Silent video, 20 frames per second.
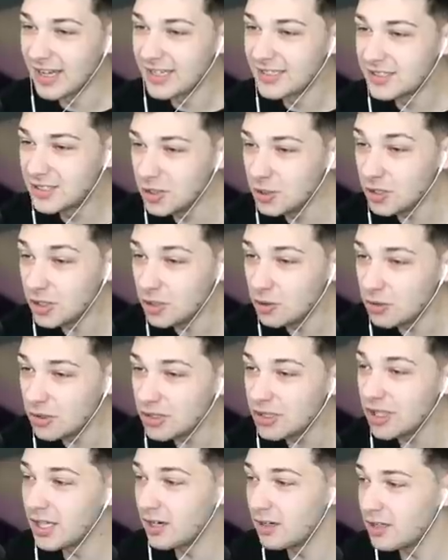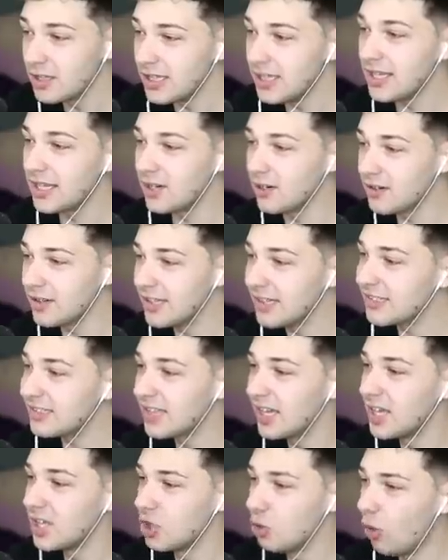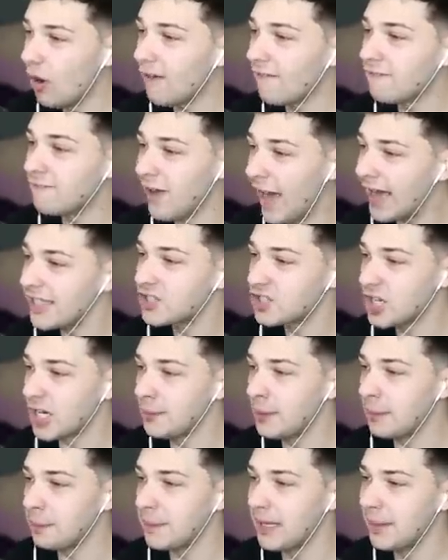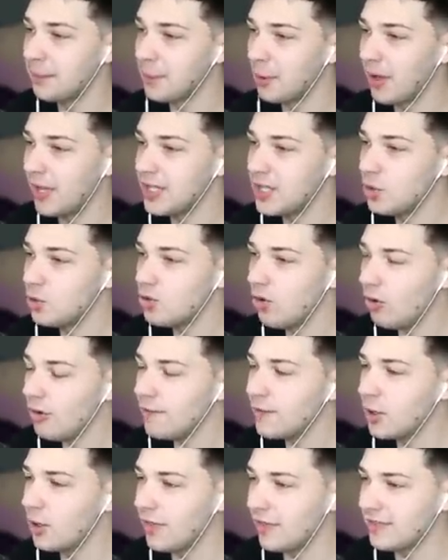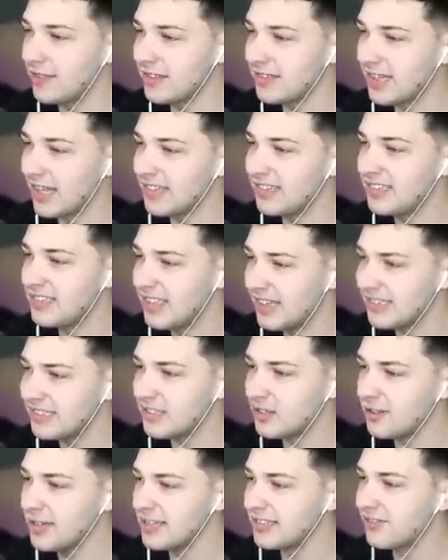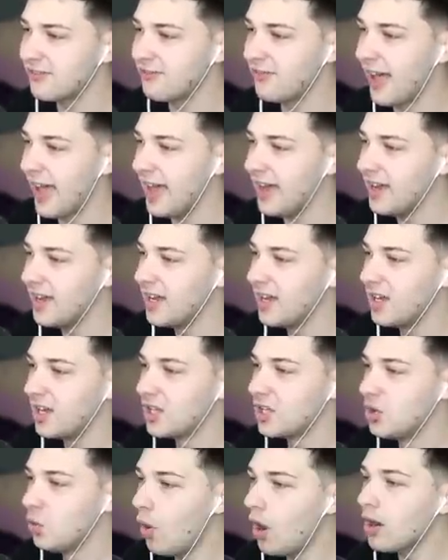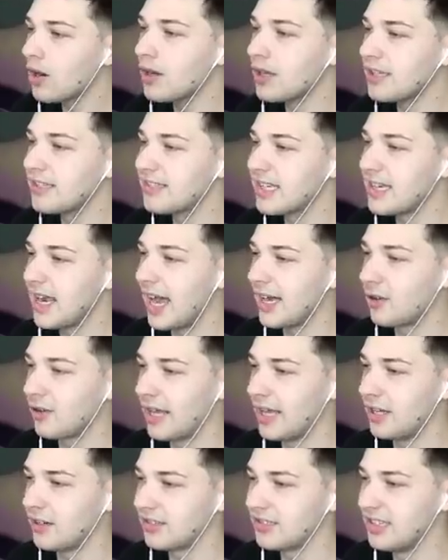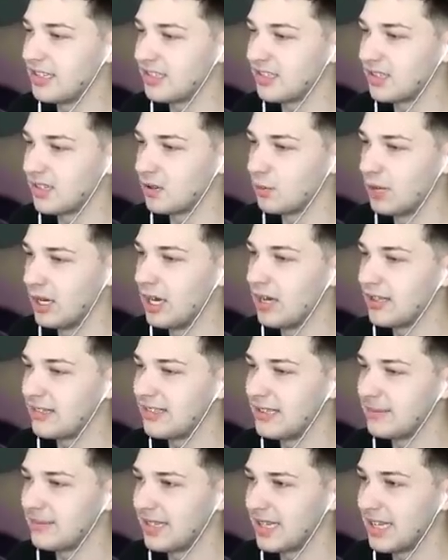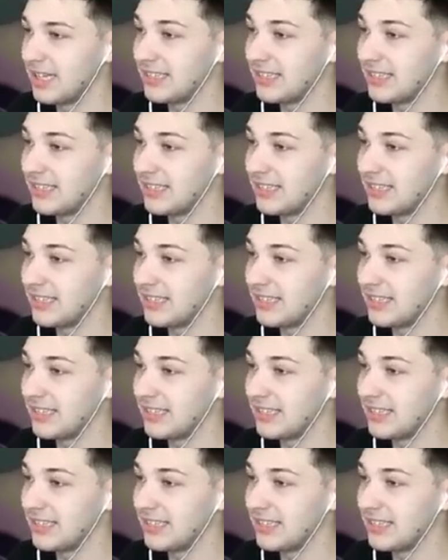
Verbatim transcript: Do you literally hear this? You are fat shaming people and you don't even know that this guy's sister is fat. He said, I don't hate your sister. Well, it seems like, he